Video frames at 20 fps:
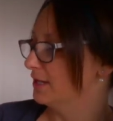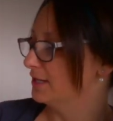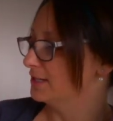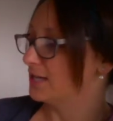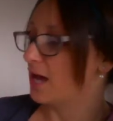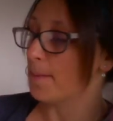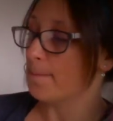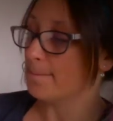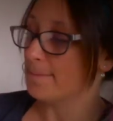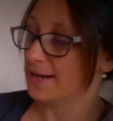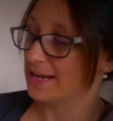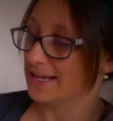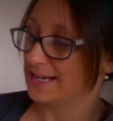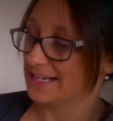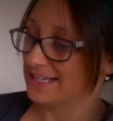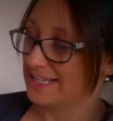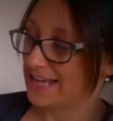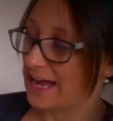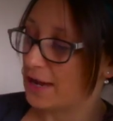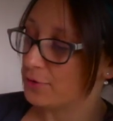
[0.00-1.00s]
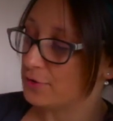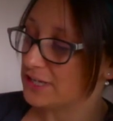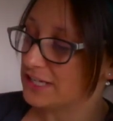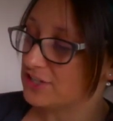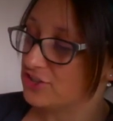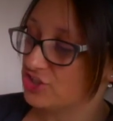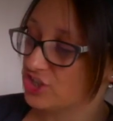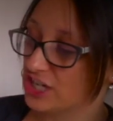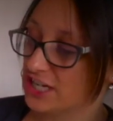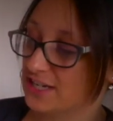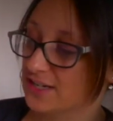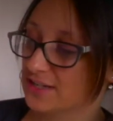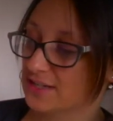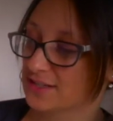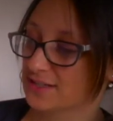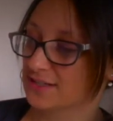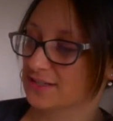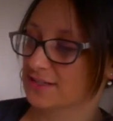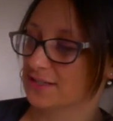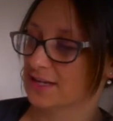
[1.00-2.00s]
tumbling down his
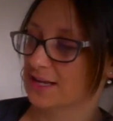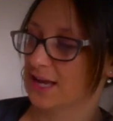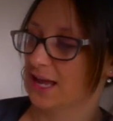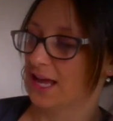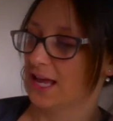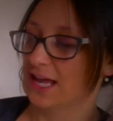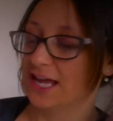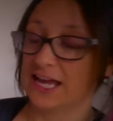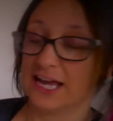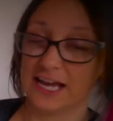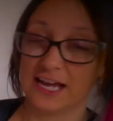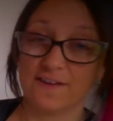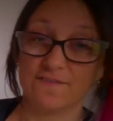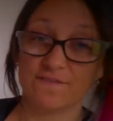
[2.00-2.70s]
cheeks. He